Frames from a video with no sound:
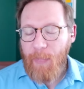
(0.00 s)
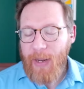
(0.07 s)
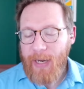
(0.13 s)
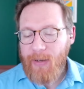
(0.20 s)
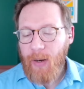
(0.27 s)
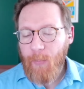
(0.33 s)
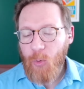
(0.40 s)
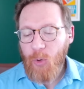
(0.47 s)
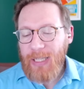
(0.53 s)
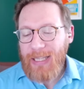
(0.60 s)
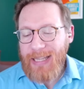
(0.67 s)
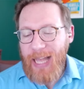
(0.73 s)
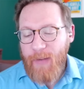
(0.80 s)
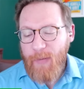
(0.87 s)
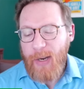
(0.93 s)
pick number
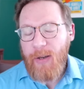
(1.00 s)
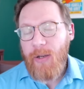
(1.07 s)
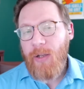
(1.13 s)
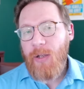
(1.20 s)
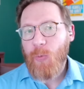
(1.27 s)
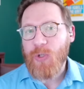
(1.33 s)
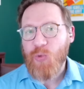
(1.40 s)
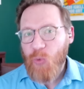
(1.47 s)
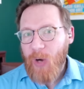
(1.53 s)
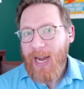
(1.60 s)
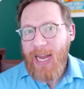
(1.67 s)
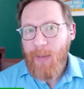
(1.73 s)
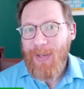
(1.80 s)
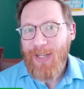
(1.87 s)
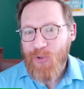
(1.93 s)
11 was
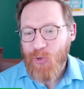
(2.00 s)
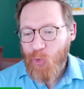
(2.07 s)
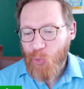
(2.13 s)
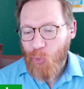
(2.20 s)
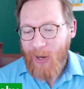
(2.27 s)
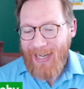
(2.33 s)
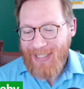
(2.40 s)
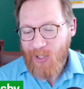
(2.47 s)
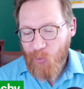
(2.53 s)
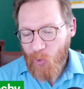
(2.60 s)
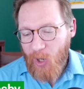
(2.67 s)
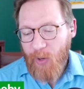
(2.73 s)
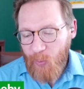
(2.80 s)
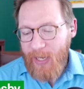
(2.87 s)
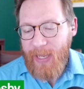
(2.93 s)
right-hand pitcher Grayson
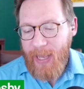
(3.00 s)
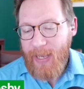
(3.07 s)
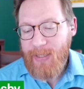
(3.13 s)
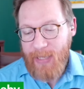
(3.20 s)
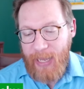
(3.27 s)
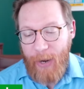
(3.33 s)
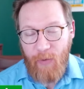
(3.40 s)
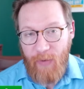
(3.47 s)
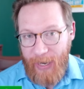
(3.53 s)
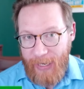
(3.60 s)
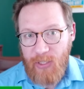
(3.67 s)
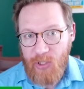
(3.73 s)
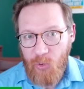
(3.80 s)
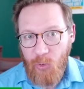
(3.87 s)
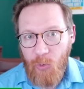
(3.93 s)
Rodriguez out of
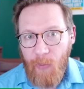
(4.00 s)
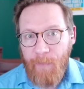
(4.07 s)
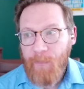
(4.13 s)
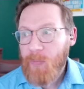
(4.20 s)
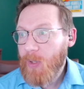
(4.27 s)
high school.